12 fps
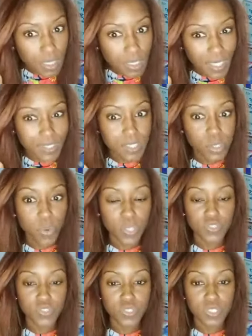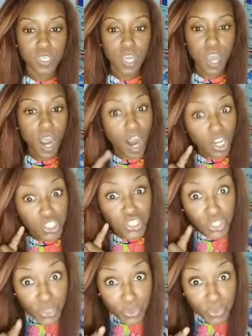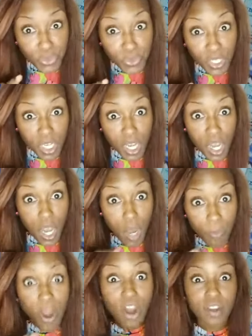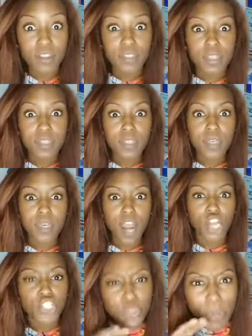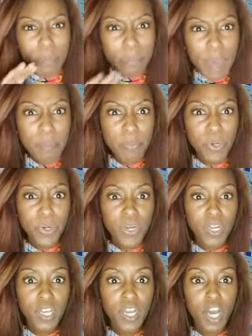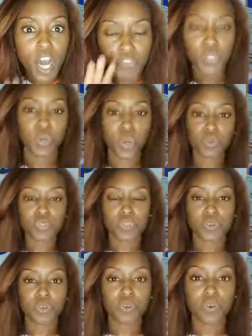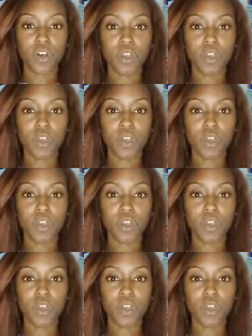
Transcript: That's the question. Are you a part? Are you a member of your own circle?